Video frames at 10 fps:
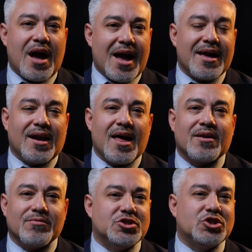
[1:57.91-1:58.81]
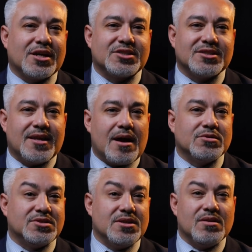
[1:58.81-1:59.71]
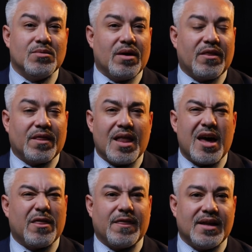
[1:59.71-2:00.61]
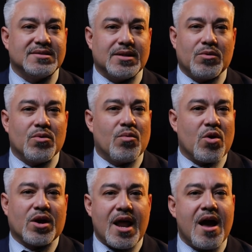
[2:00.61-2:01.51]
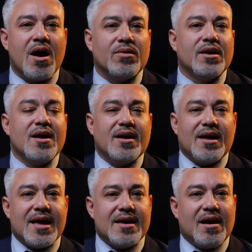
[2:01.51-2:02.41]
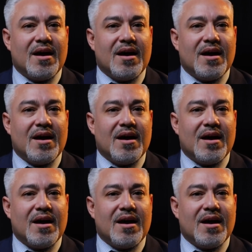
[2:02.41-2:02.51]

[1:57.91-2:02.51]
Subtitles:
I had a lot of rejection that I was dealing with, a lot of things that we were working out. And